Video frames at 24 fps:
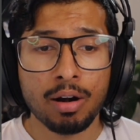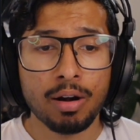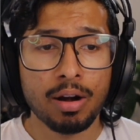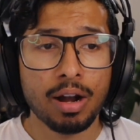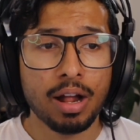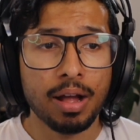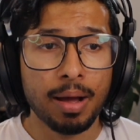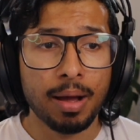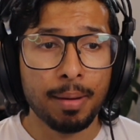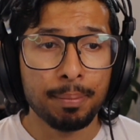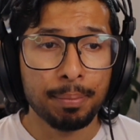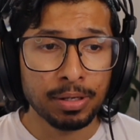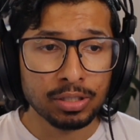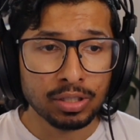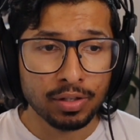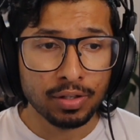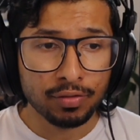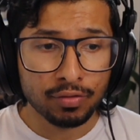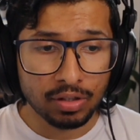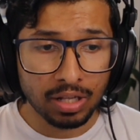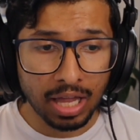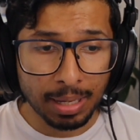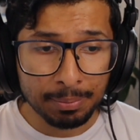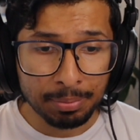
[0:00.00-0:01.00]
a bunch of
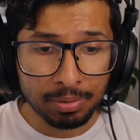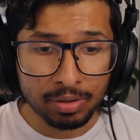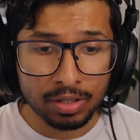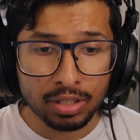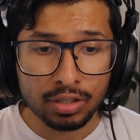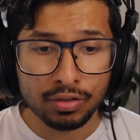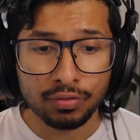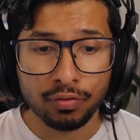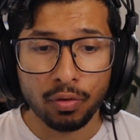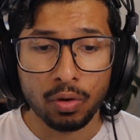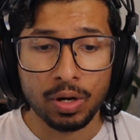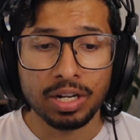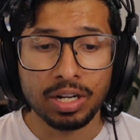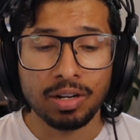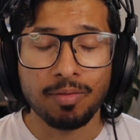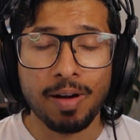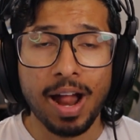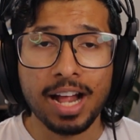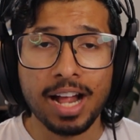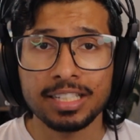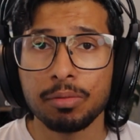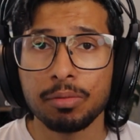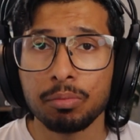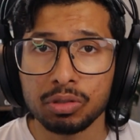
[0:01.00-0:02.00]
libraries for interacting
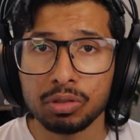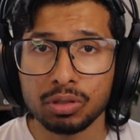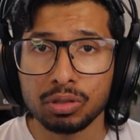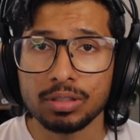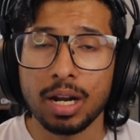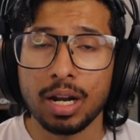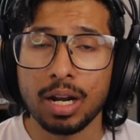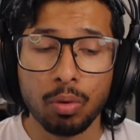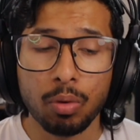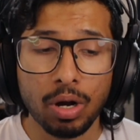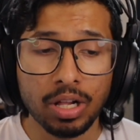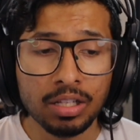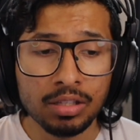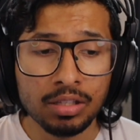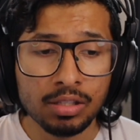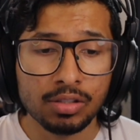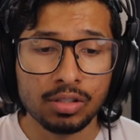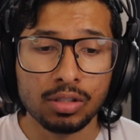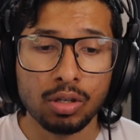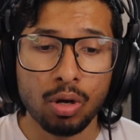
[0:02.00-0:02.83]
with Solana wallets, so